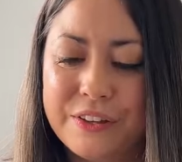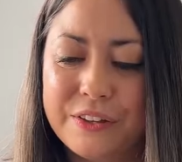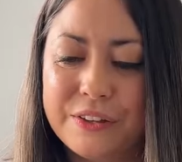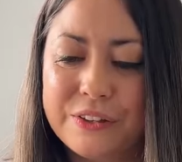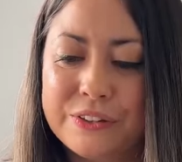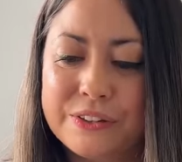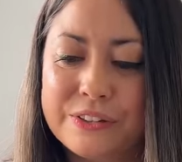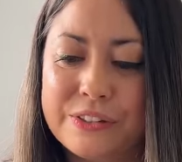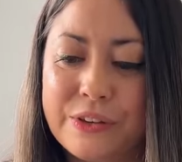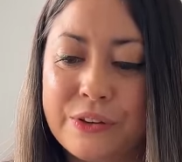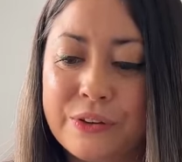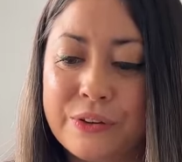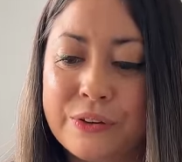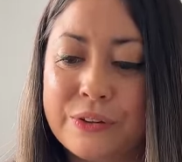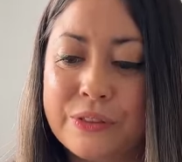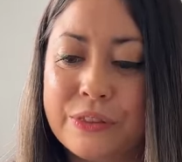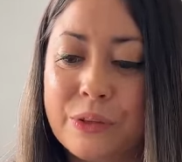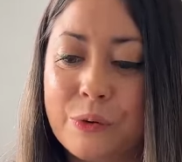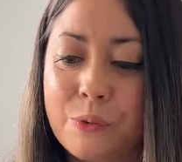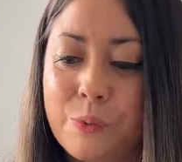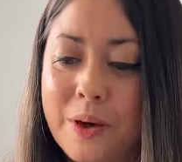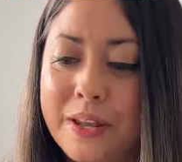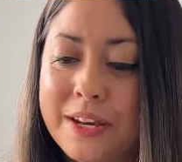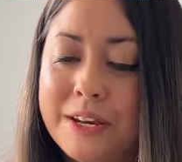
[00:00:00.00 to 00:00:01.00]
So,
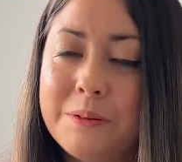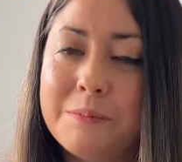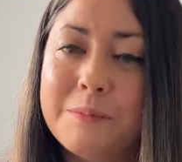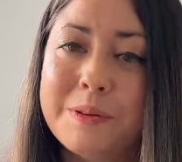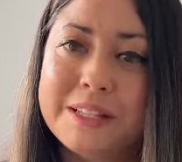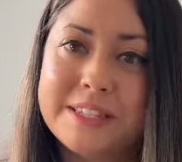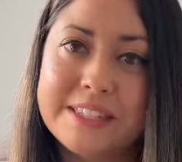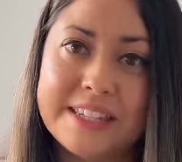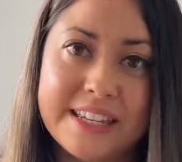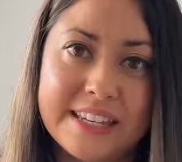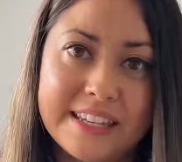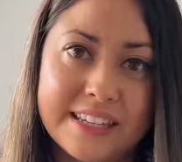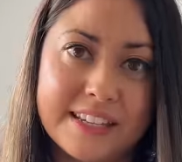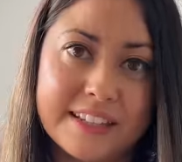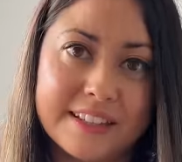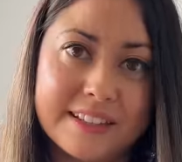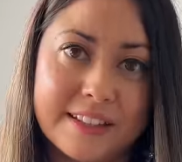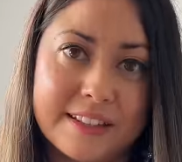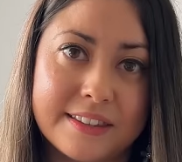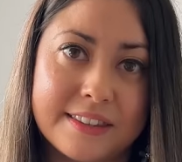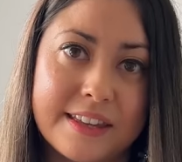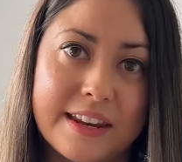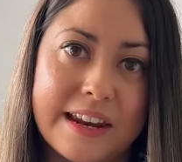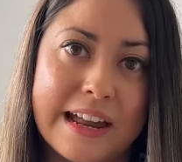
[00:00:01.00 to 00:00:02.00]
the one in
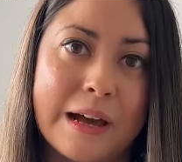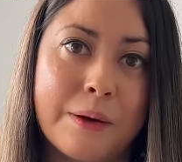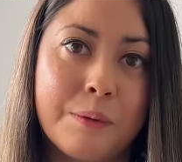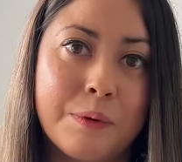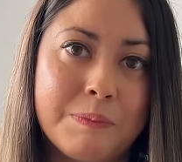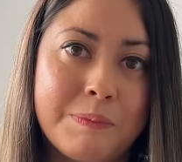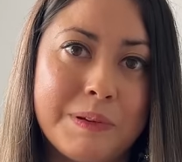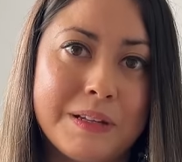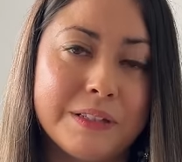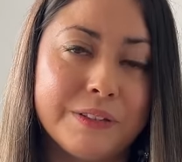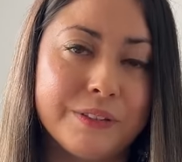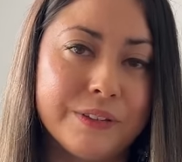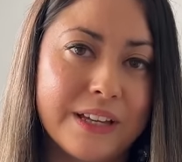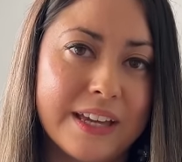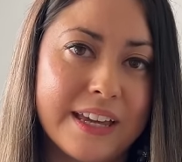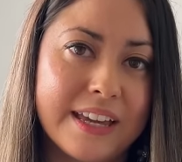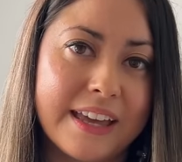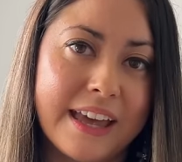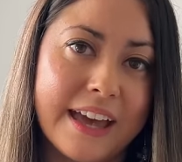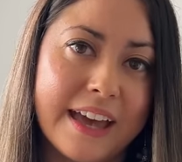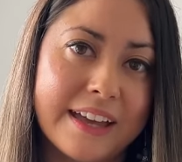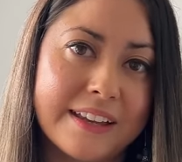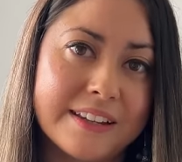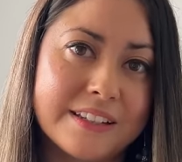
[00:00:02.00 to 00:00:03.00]
particular that I would be looking
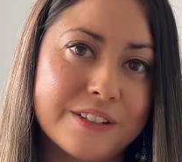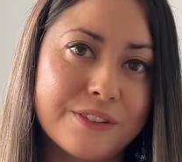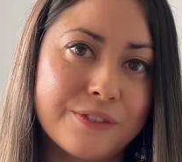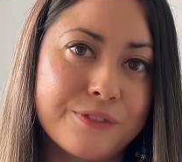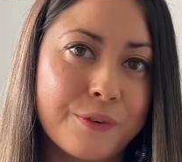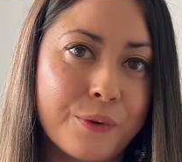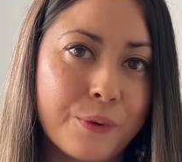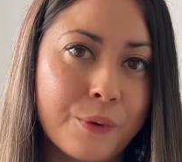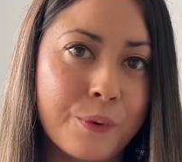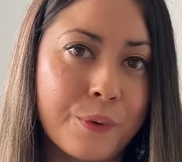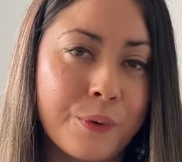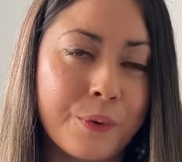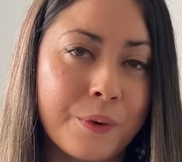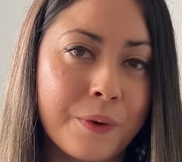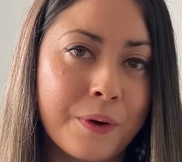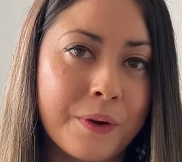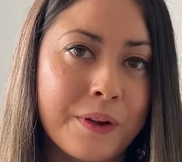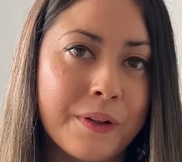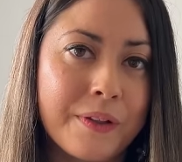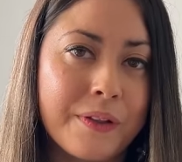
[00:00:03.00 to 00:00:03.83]
at for